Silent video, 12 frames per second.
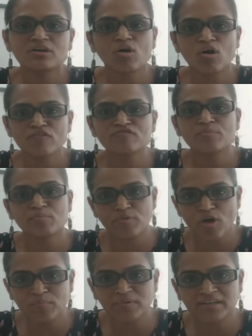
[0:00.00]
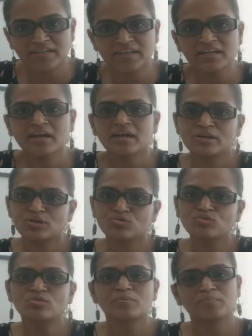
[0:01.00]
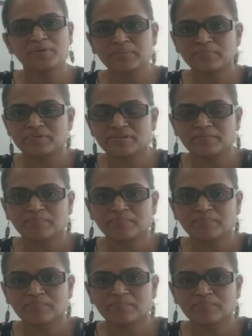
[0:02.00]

of property to people.